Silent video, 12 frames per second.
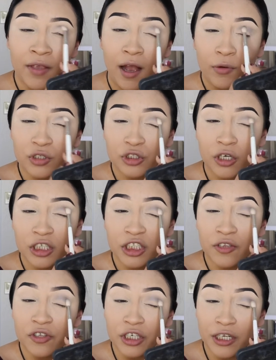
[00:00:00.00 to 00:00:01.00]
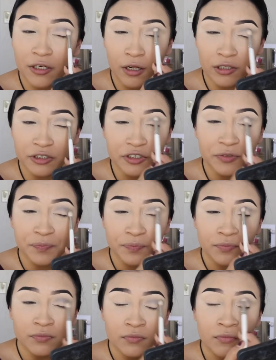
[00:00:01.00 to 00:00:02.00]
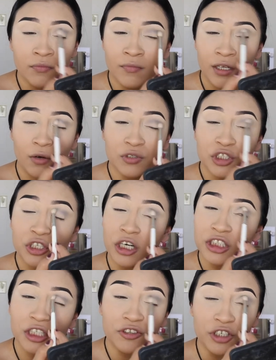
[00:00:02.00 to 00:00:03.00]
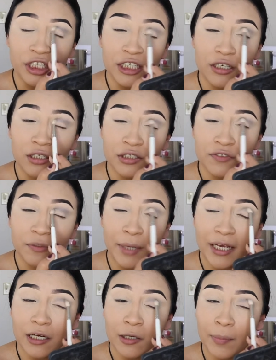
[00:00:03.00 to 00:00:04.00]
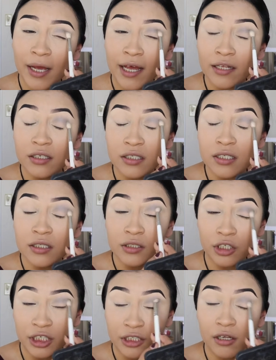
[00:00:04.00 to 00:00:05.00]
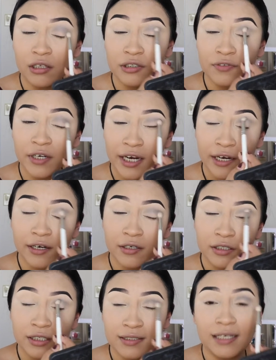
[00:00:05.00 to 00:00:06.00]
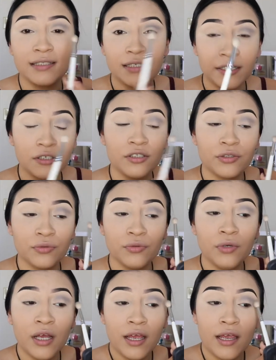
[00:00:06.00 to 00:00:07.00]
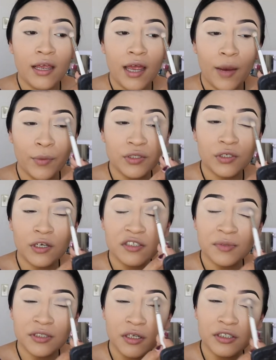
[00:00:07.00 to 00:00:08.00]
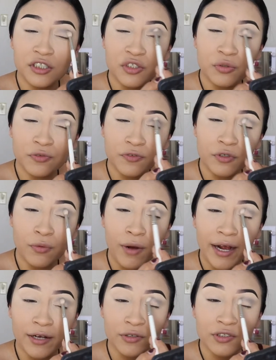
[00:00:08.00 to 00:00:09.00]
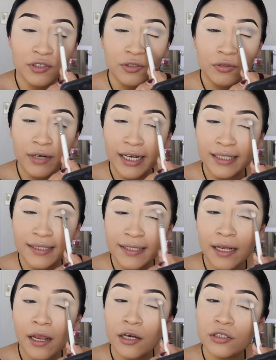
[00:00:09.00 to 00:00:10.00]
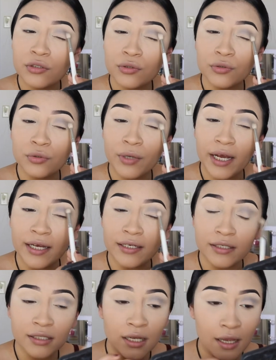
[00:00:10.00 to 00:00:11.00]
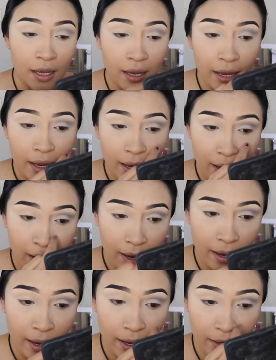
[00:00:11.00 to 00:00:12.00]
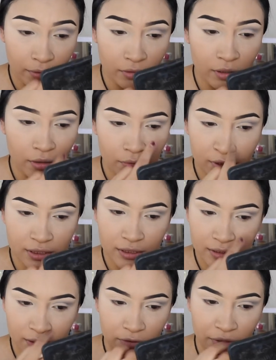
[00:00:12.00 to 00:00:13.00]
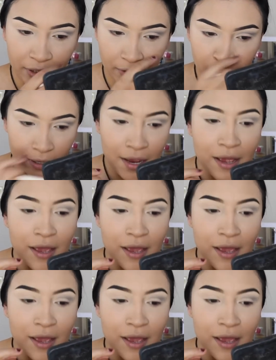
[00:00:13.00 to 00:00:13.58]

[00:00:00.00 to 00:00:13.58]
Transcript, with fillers: I was charging $30. I was charging $30 for makeup and $30 for hair because I did hair too. I went to cosmetology school for a while, so I did hair too and oh, what is this, a little hair?